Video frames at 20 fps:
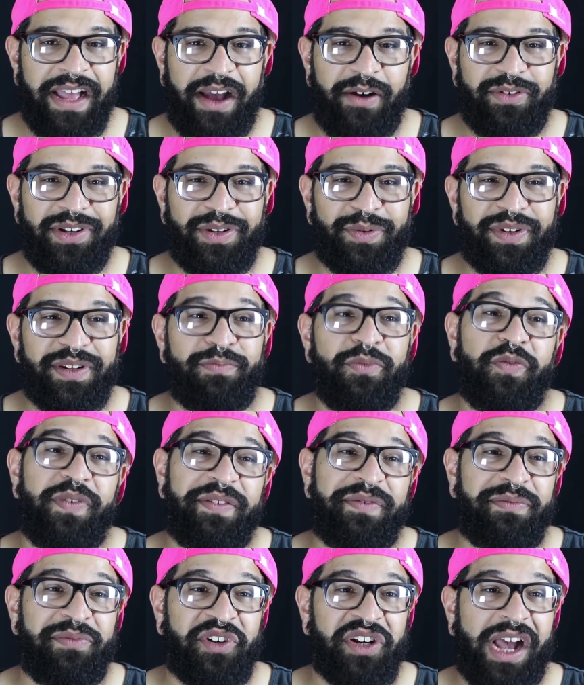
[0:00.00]
I just was
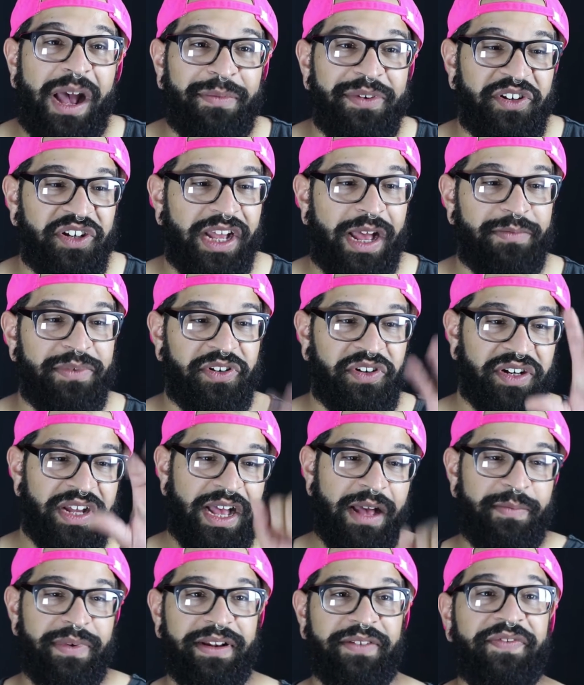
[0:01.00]
moving from job to job to job,